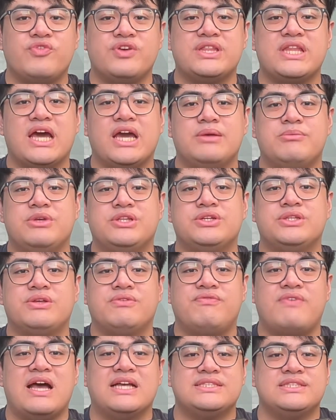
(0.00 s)
we dive into the
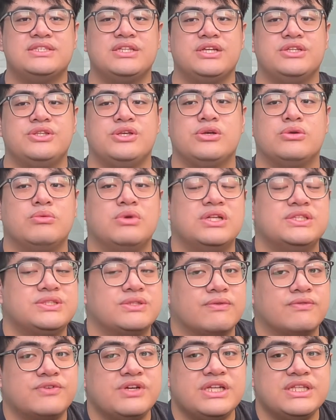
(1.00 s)
fascinating worlds
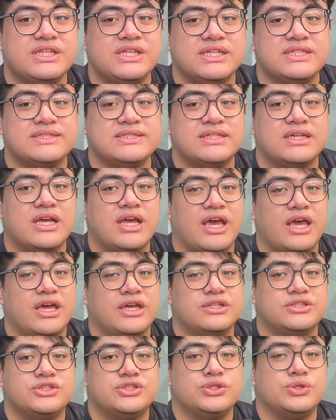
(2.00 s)
of critics
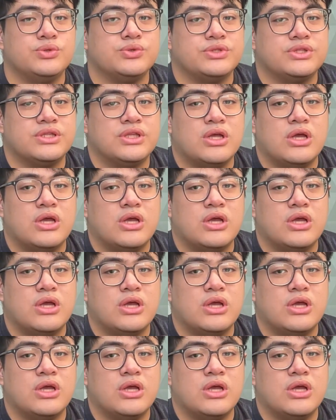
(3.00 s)
and truth.